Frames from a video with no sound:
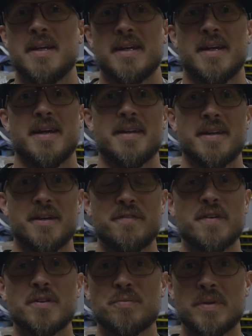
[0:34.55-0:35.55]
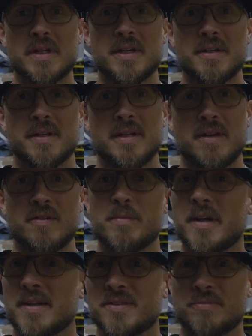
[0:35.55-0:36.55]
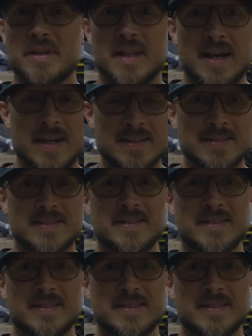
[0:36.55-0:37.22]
And it feels really good. Everybody's relaxed.